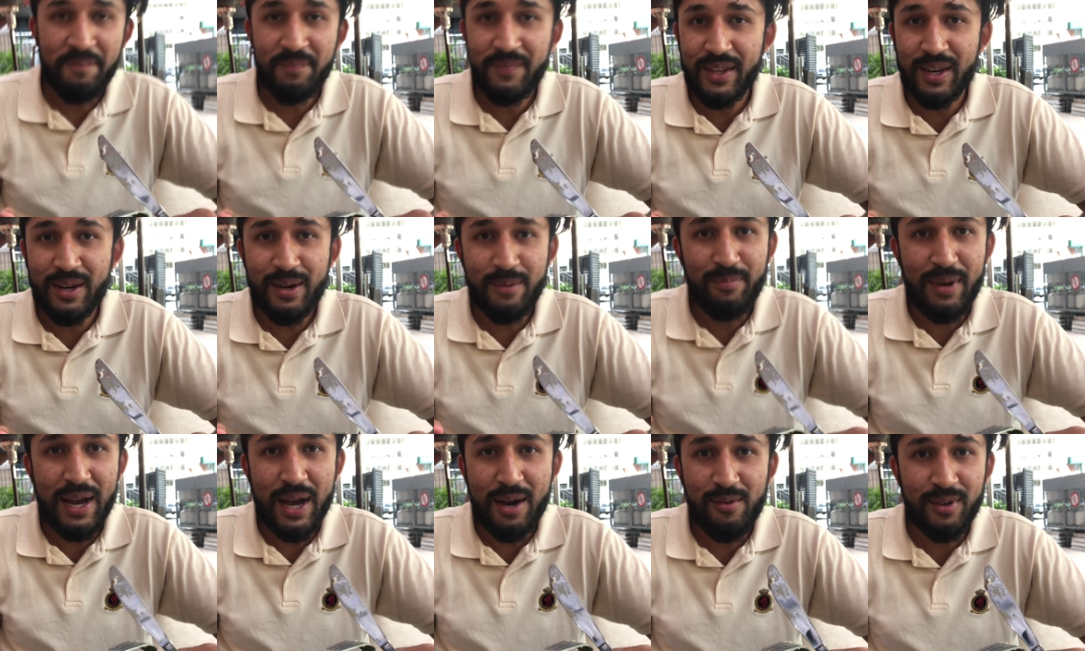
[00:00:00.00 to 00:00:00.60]
You know,
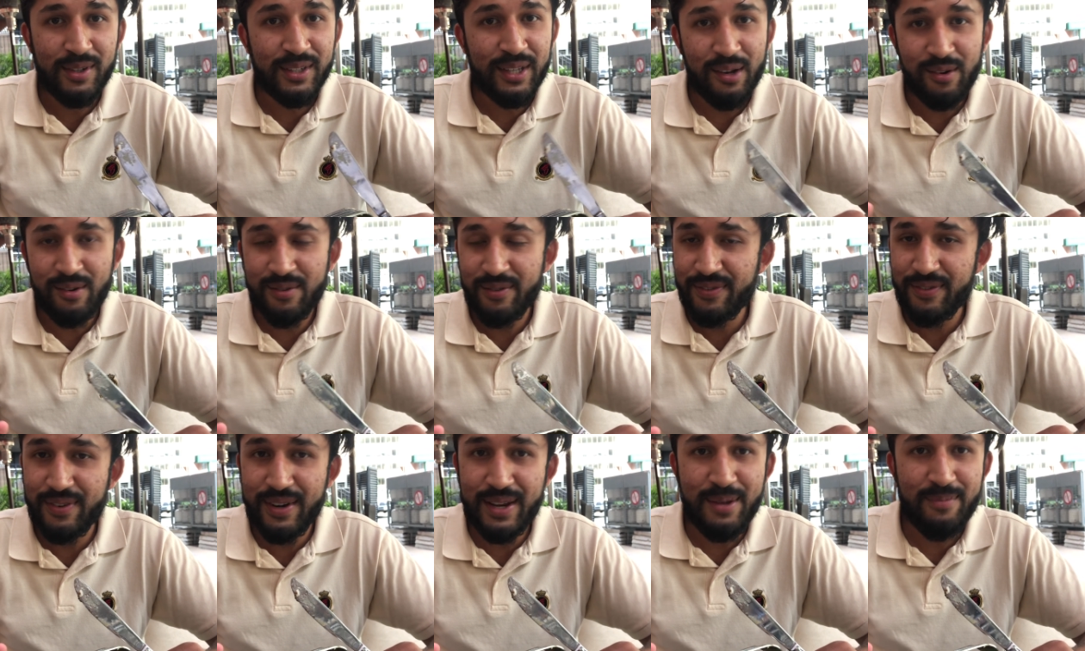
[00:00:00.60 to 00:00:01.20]
buy one, get
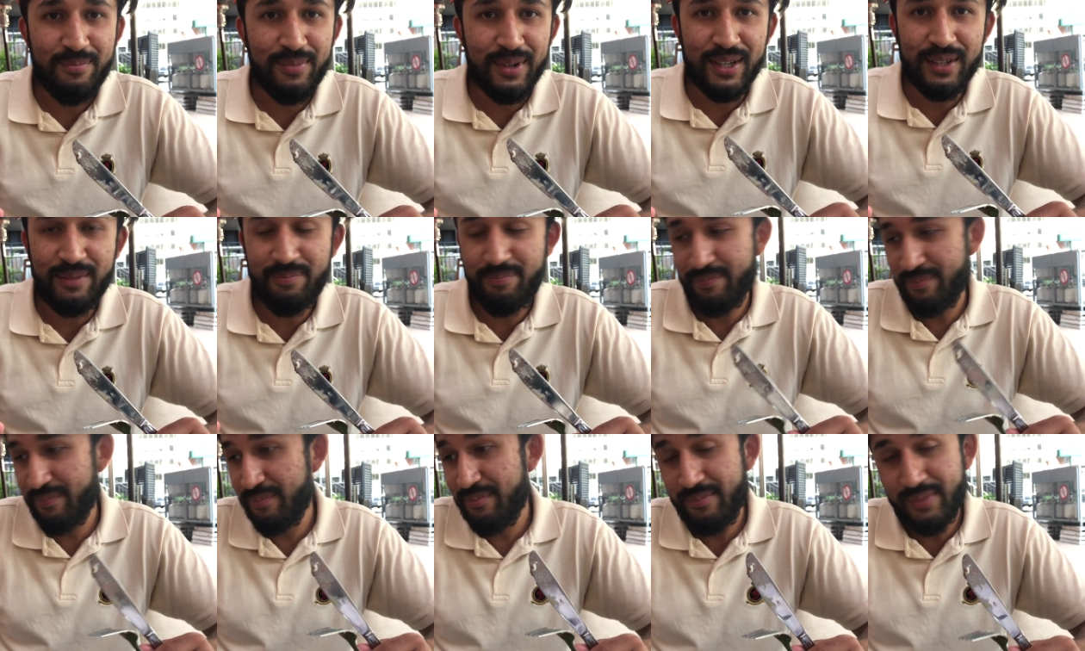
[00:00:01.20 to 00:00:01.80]
one free, but
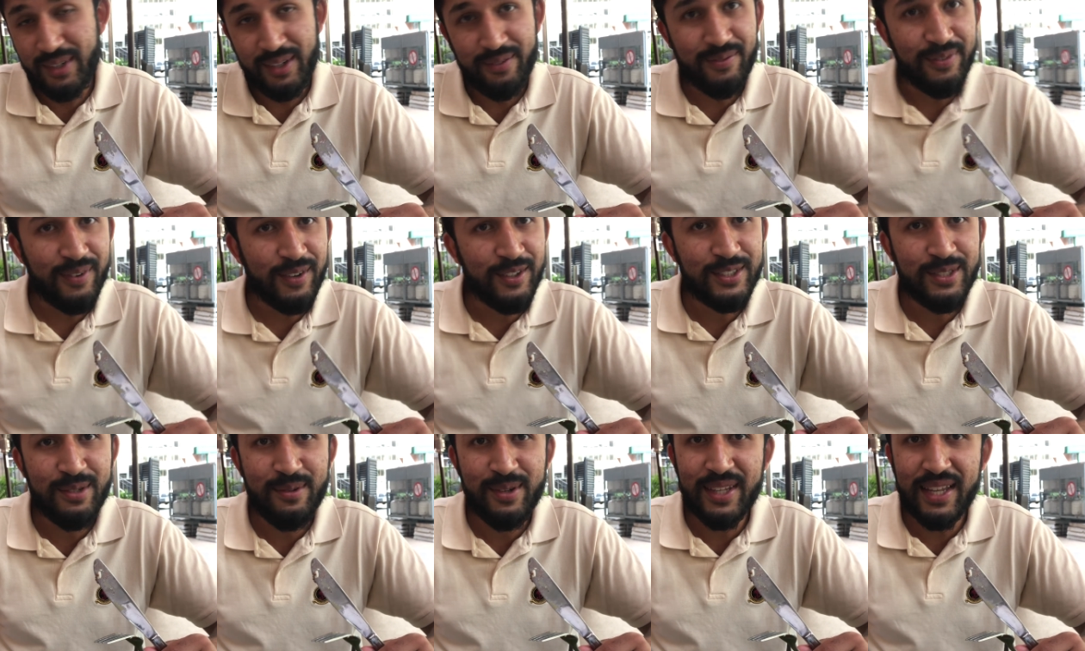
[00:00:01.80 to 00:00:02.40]

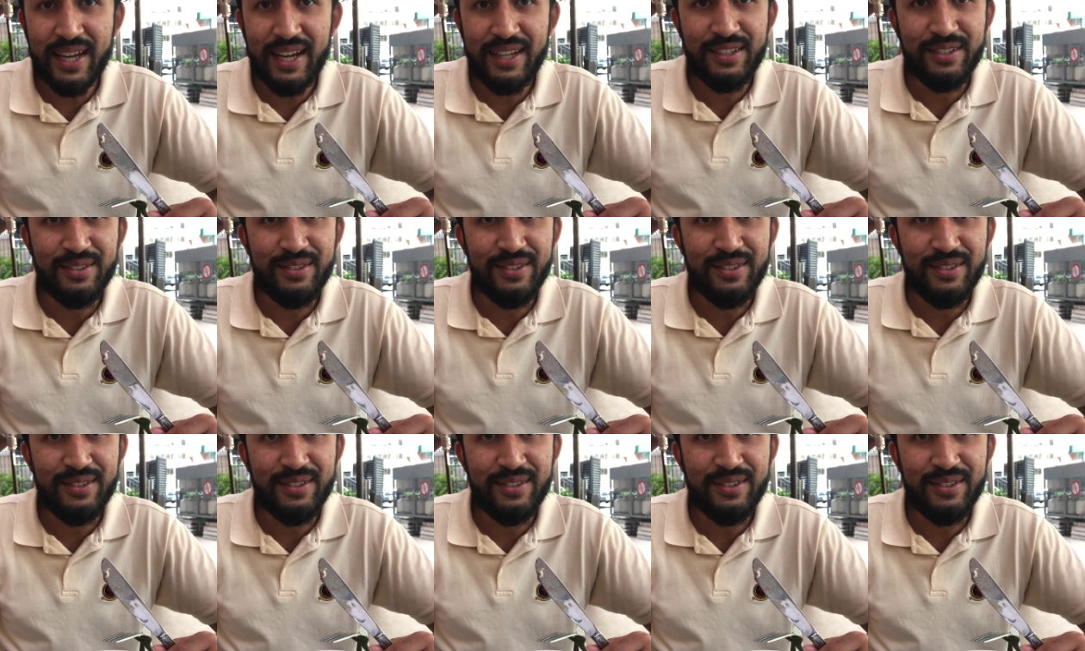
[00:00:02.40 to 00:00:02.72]
unfortunately we can't